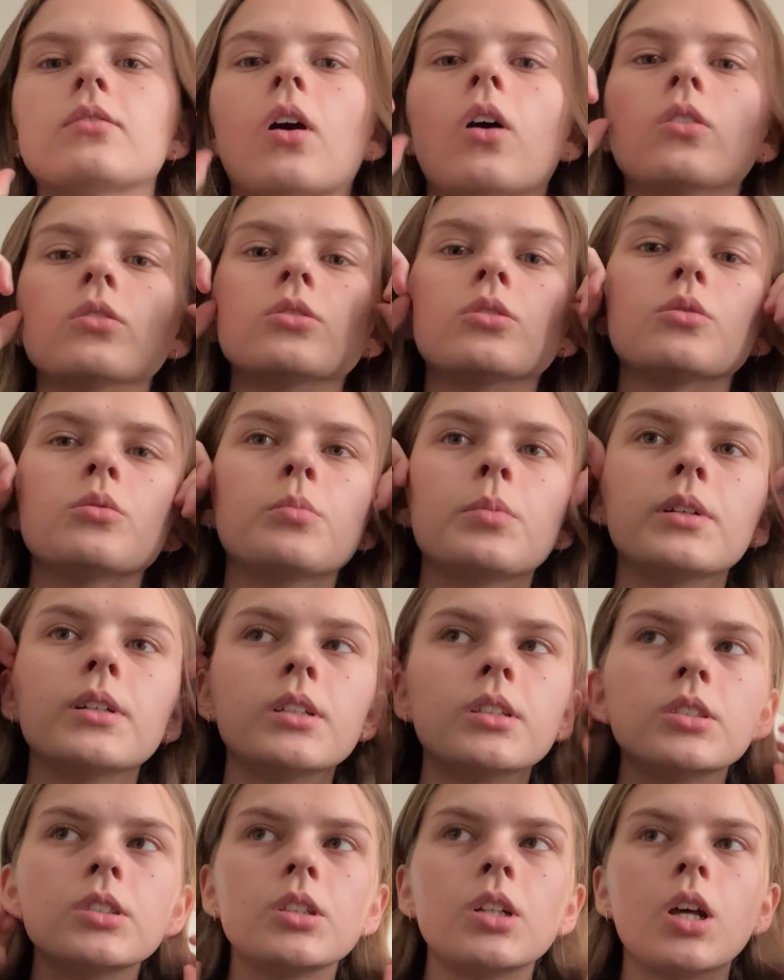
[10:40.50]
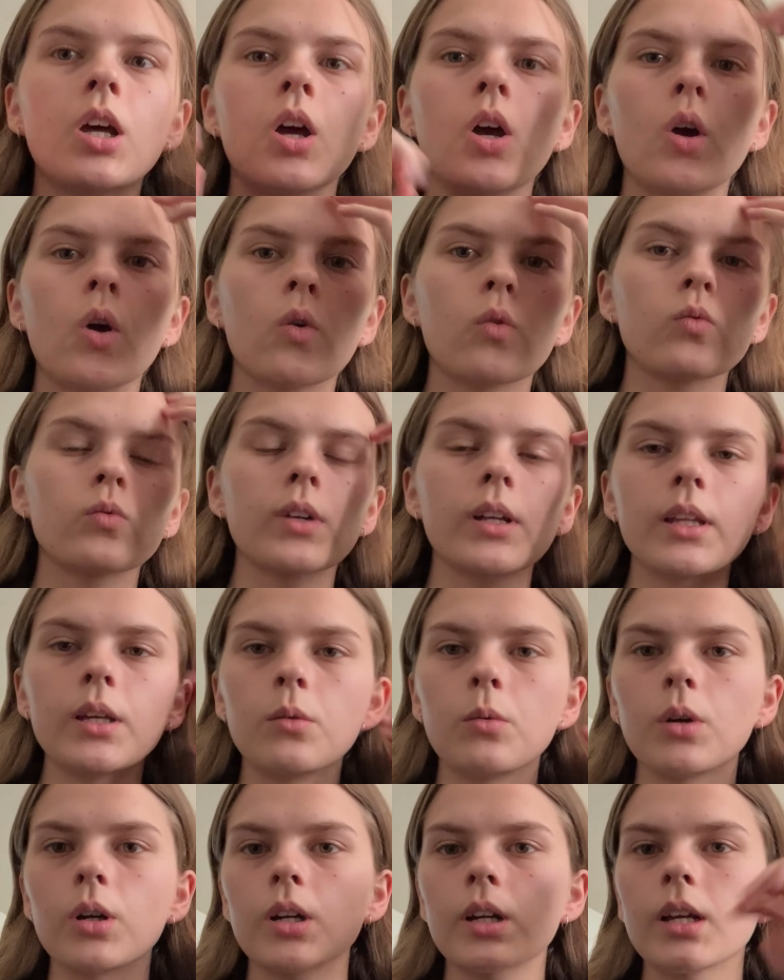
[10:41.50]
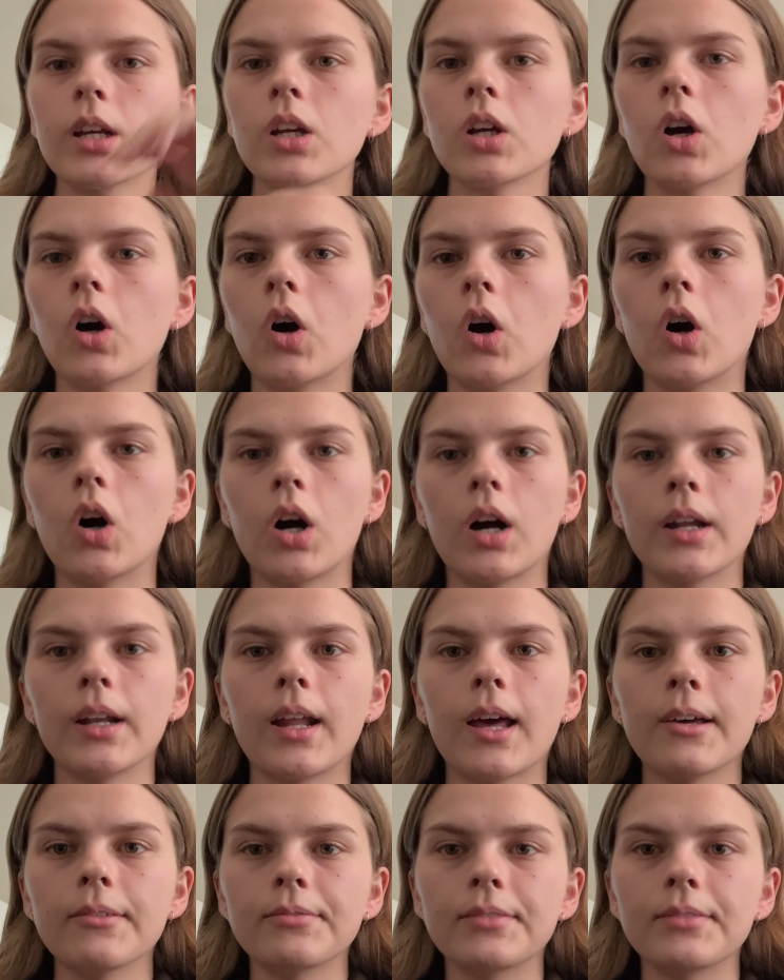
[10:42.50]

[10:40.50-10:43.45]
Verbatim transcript: also been really working on